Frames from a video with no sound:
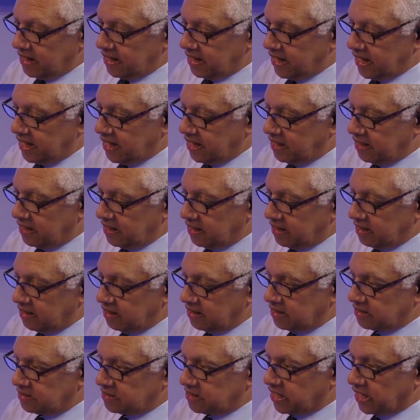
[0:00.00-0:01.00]

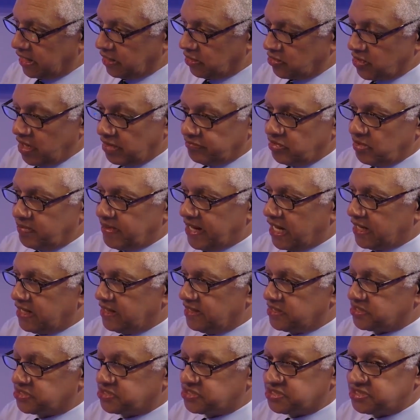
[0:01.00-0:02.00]
And hello, everybody.
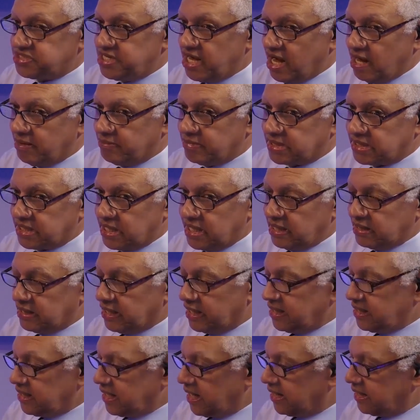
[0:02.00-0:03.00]
This is Don
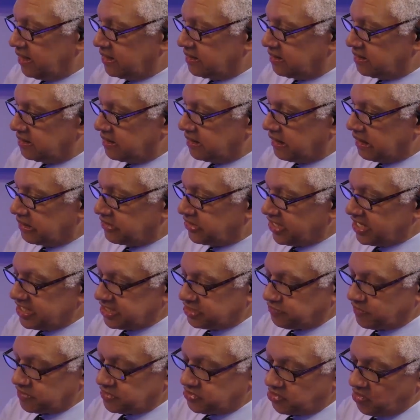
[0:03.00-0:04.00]
McKneely, and
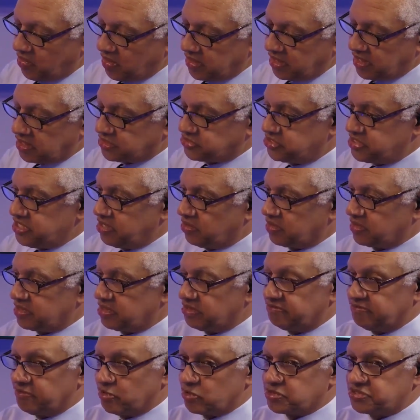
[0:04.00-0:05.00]
thanks for joining us here on
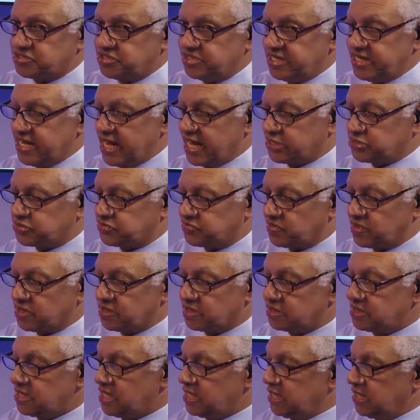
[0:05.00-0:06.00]
Diversity
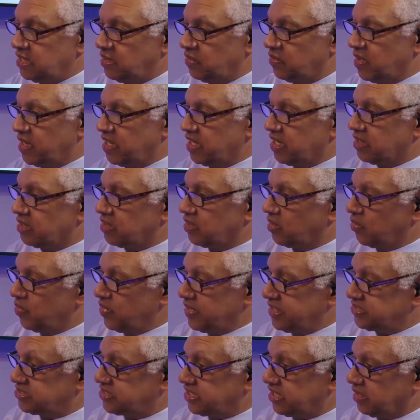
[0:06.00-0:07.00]
Xtra, where
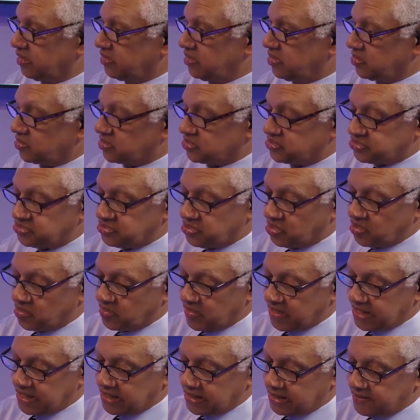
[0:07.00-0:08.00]
we tell your
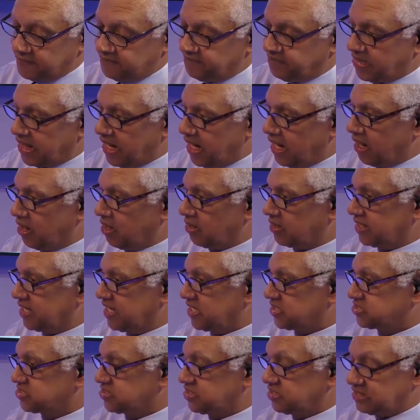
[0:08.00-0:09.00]
story. Our
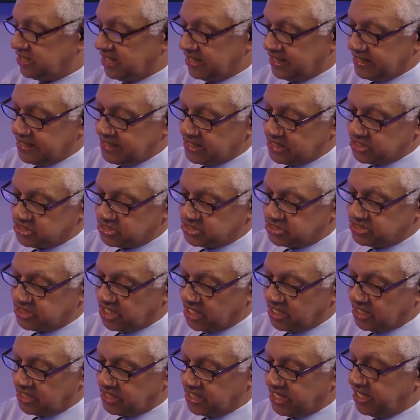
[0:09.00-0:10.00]
guest today is
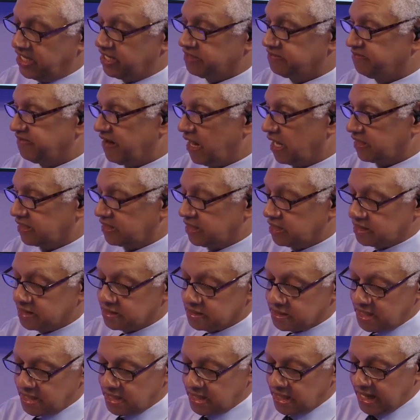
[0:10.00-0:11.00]
Nina Vaca,
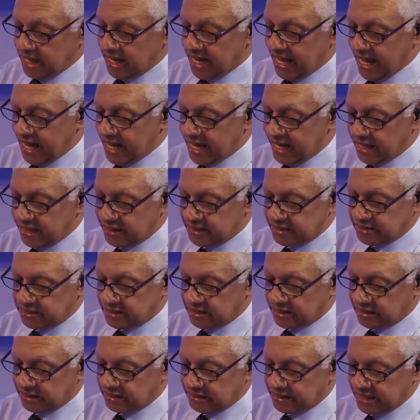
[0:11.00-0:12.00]
and
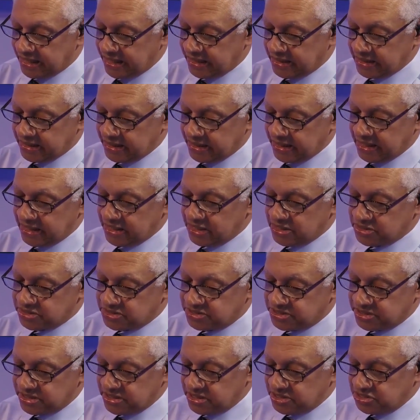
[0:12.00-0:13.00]
Nina
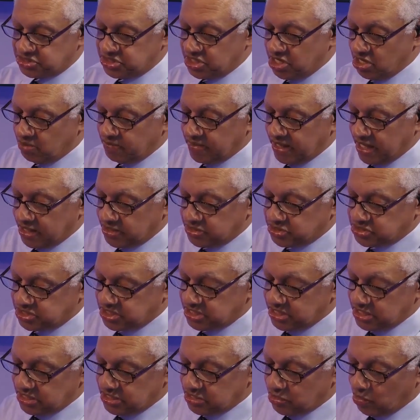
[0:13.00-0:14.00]
is the chairman and
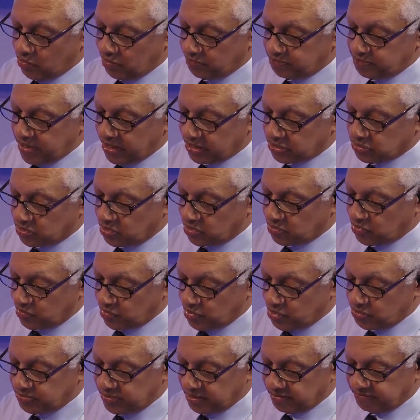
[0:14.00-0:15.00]
CEO of Pinnacle
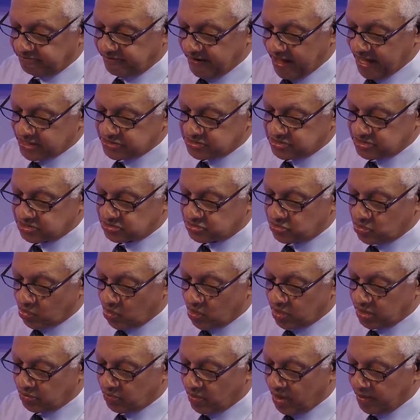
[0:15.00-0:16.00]
Group, the fastest
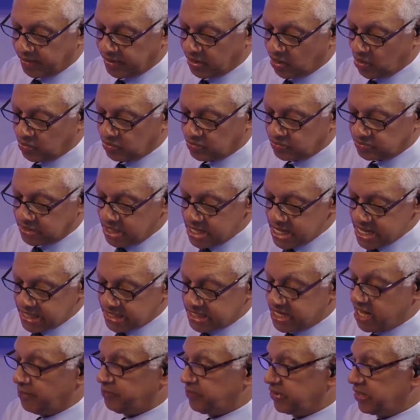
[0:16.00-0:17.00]
growing woman-owned
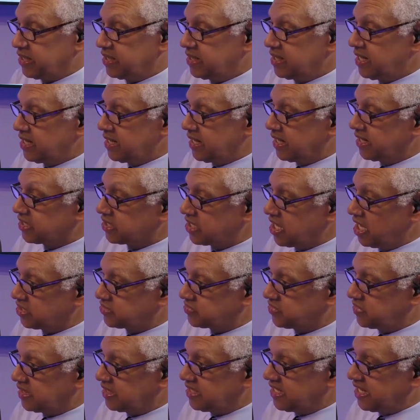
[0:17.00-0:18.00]
company in the country.